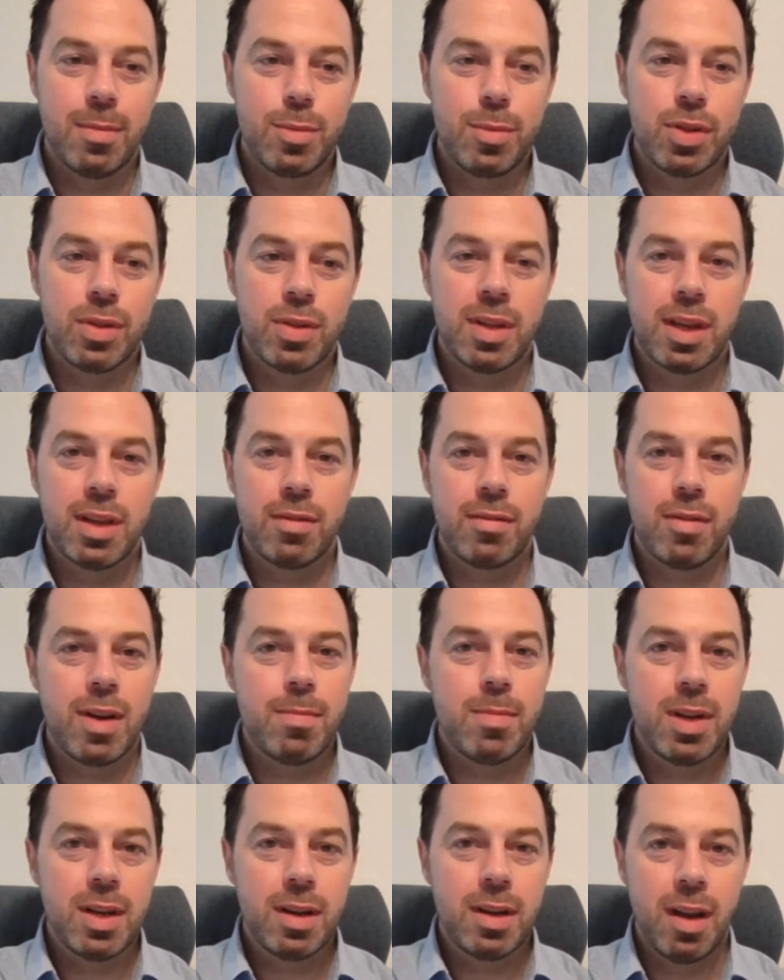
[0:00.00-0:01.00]
I'm Julien
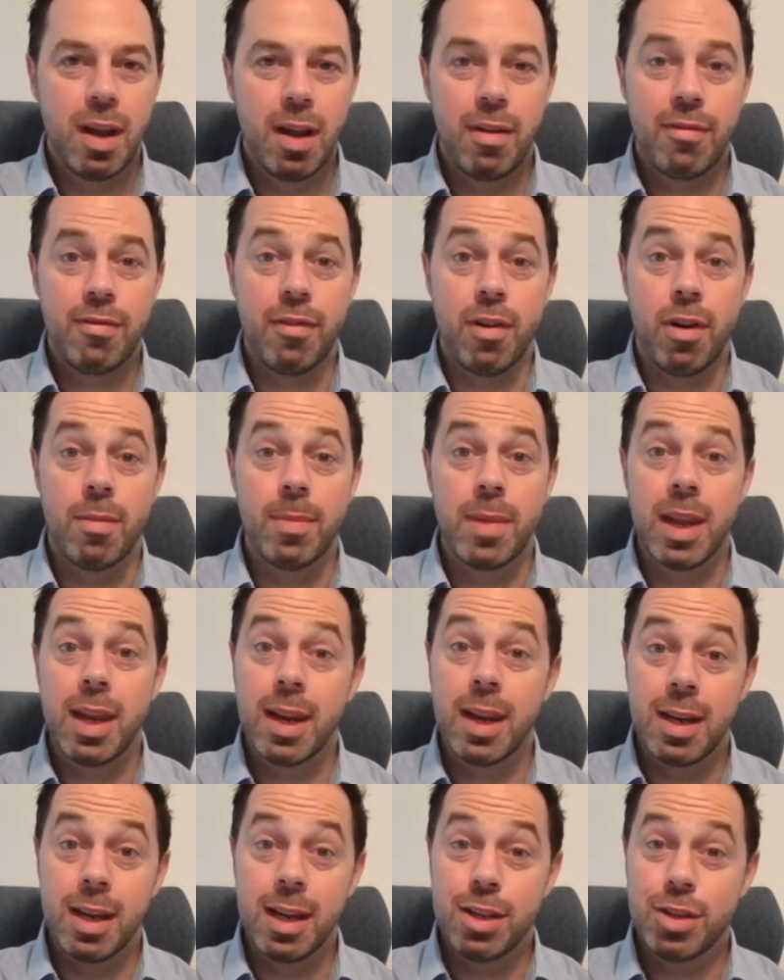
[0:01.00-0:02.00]
Redmond from
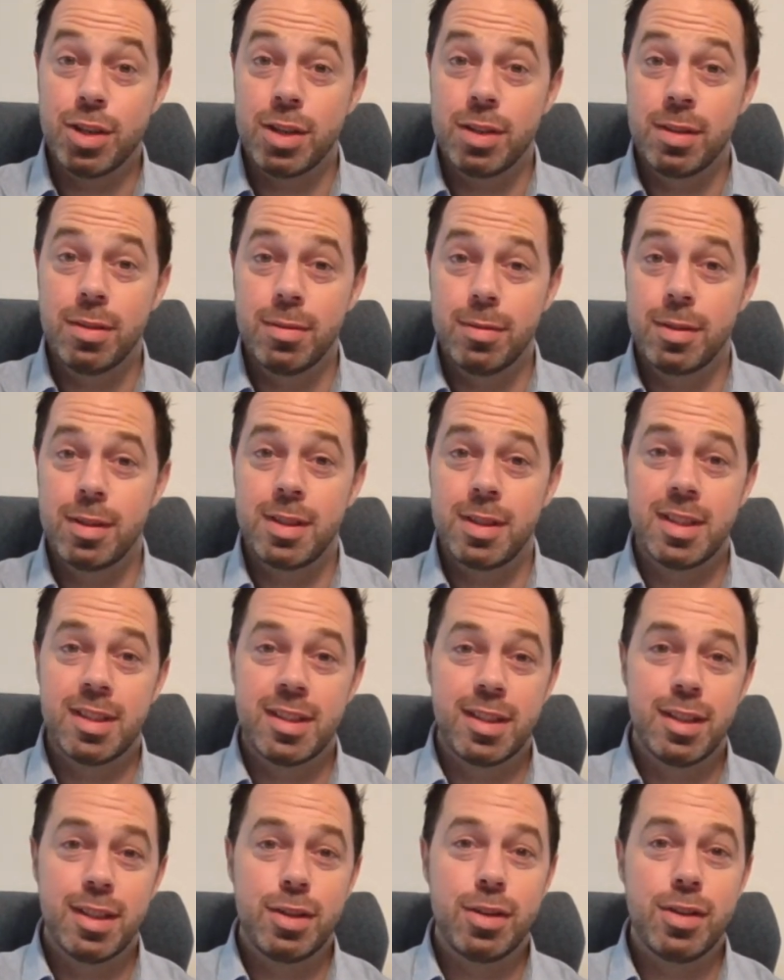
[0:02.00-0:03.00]
Ignition, which
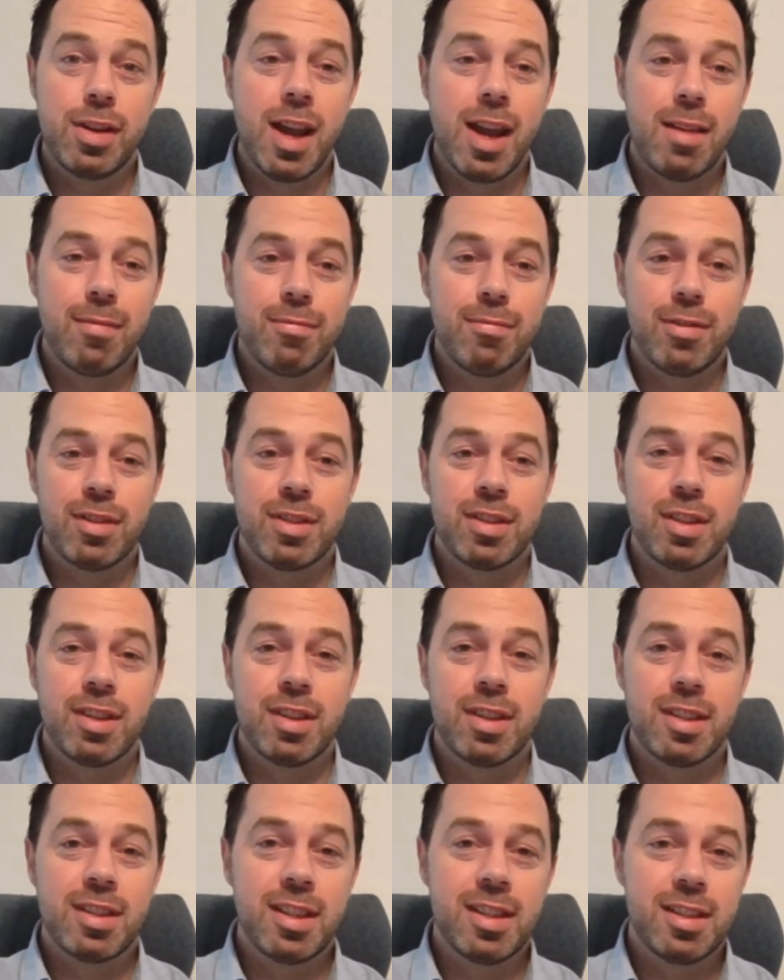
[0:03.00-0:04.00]
is the new name for
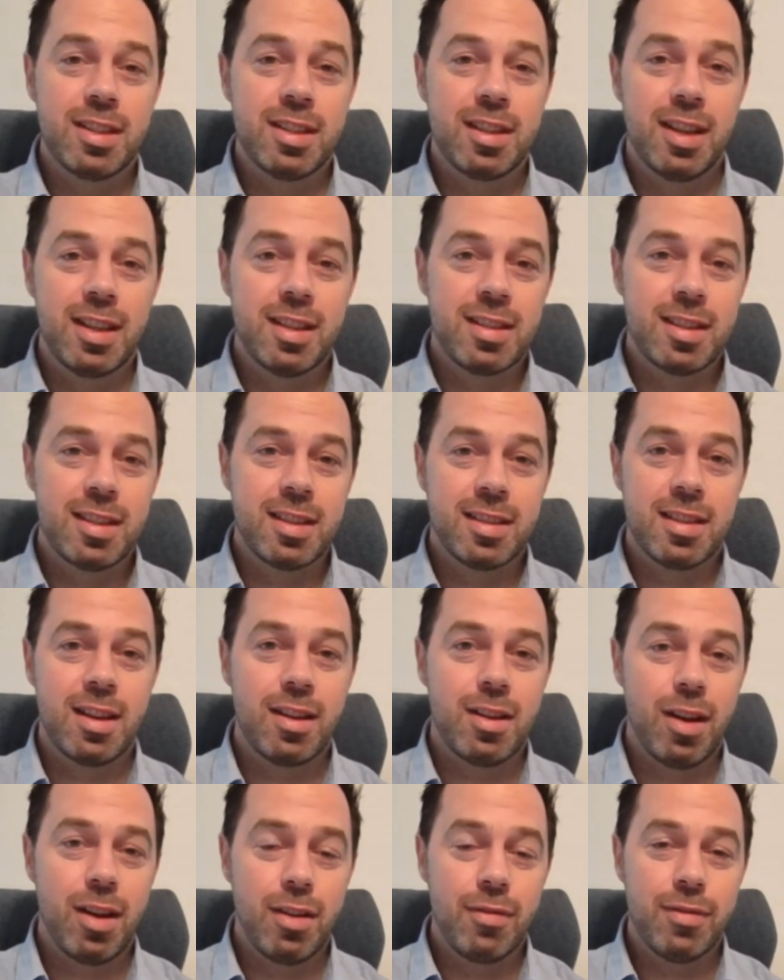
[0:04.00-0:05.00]
Certus Insights,
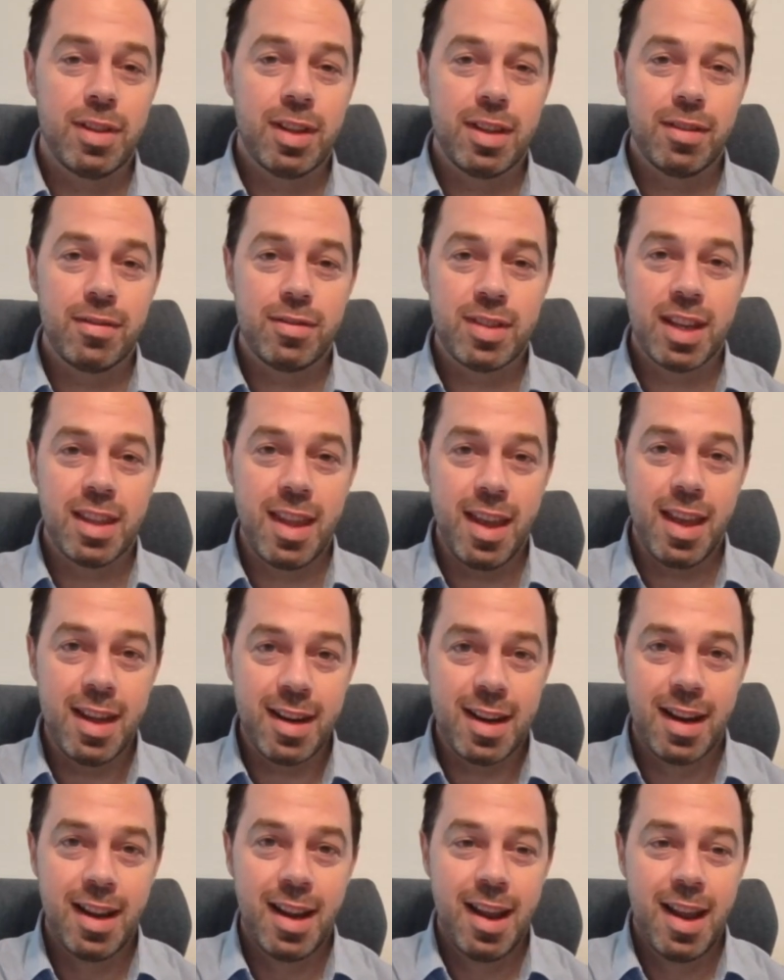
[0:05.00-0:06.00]
so hopefully you've seen that.